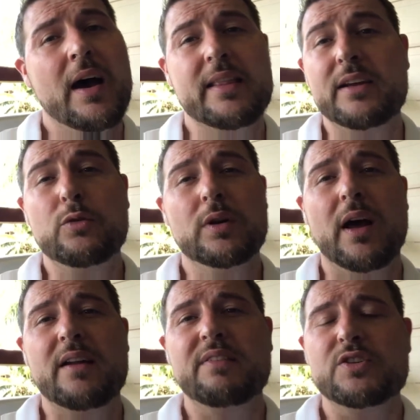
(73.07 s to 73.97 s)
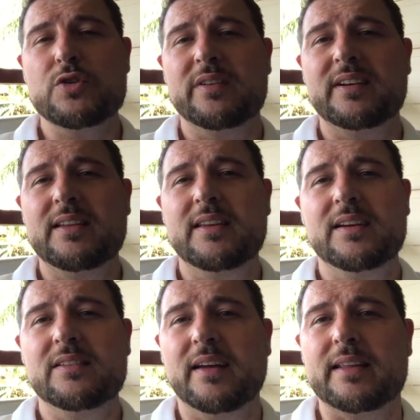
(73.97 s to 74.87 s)
Uh, they do a lot of interesting
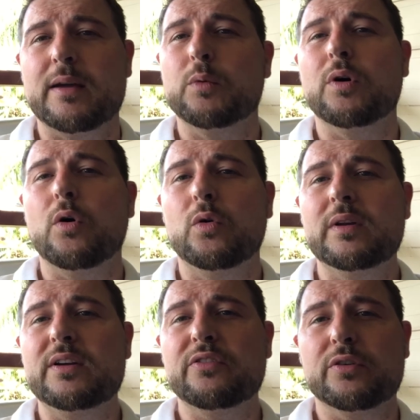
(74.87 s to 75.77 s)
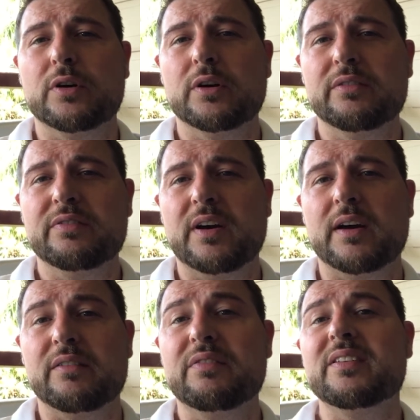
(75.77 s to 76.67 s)
things things like they will only serve
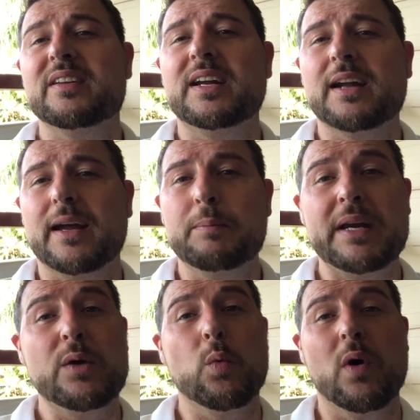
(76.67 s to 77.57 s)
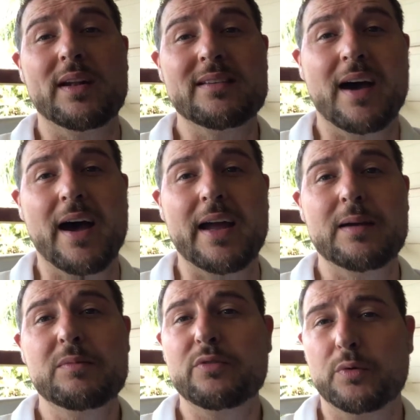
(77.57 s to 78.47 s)
a visiting IP one
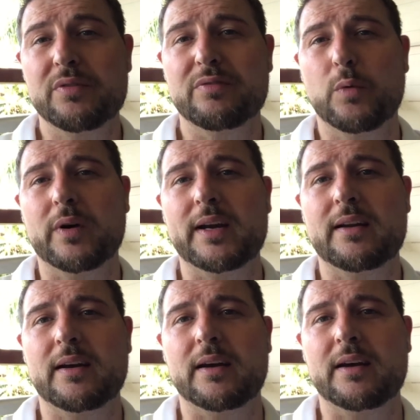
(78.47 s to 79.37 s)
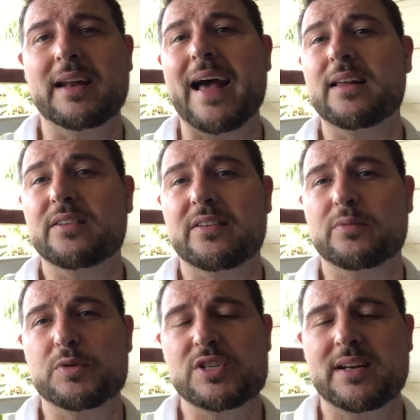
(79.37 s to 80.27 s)
time to avoid uh,
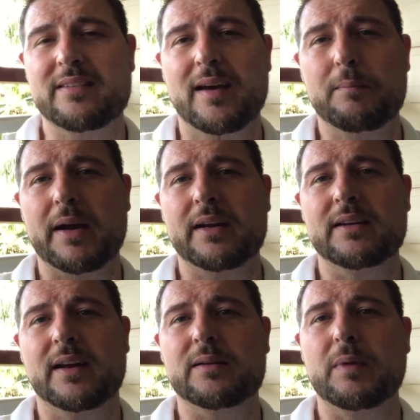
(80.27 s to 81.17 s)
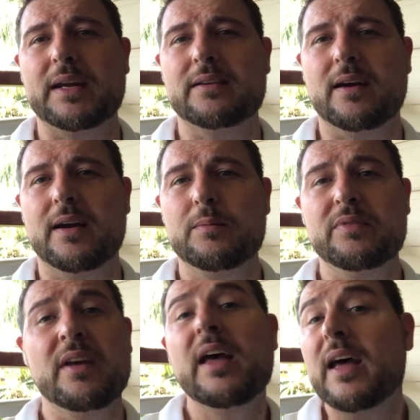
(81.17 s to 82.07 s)
analysis machines that might connect many
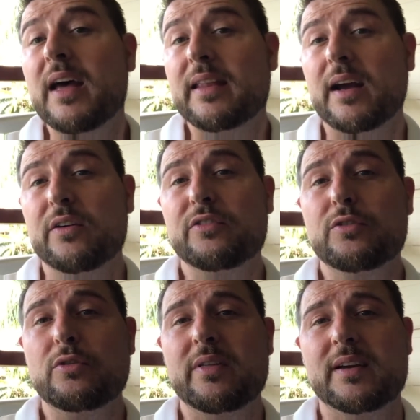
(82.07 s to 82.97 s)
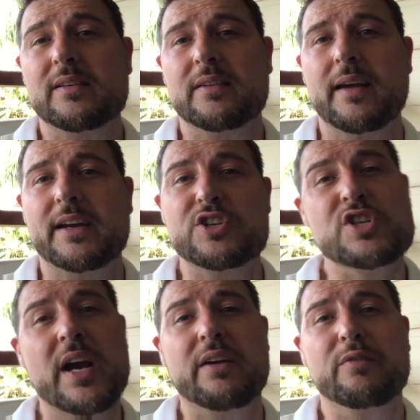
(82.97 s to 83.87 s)
times. They also do things like
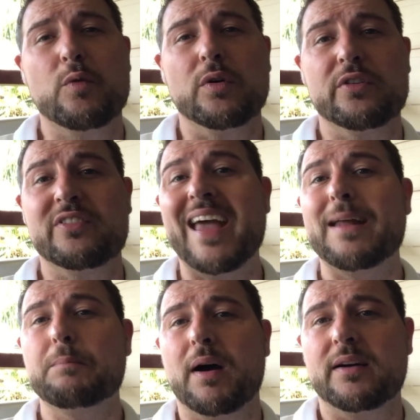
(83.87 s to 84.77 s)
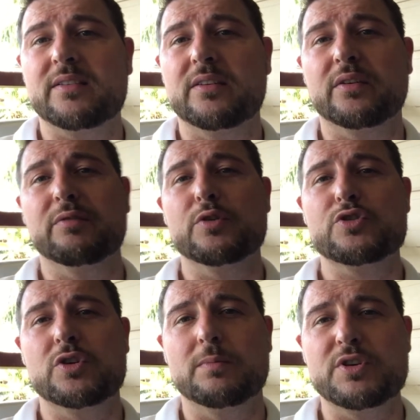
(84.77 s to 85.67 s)
check for sandboxes or
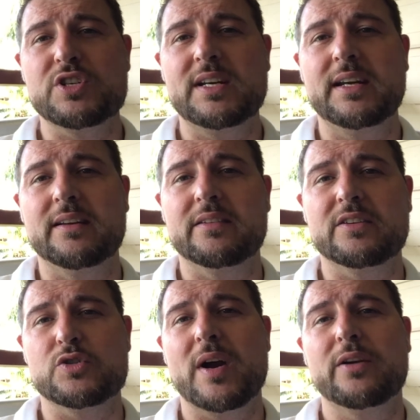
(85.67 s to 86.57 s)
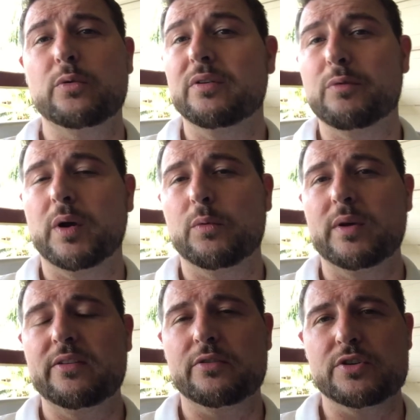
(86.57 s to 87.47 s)
virtual machines to try to
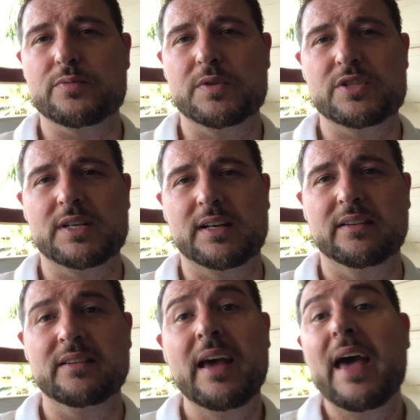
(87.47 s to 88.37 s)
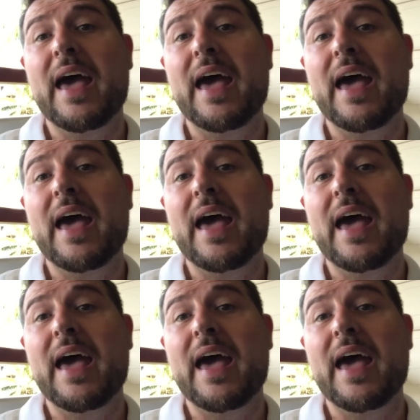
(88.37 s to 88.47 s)
avoid research machines.